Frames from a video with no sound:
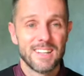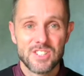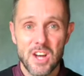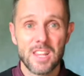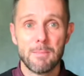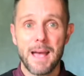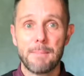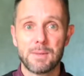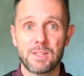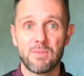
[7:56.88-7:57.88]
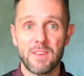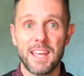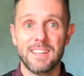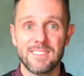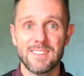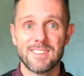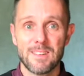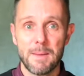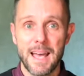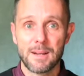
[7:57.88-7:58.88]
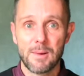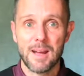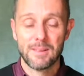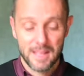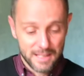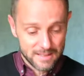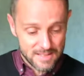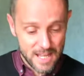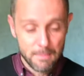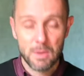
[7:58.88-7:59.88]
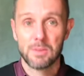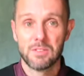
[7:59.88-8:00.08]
John the Baptist fades into the background like Samuel.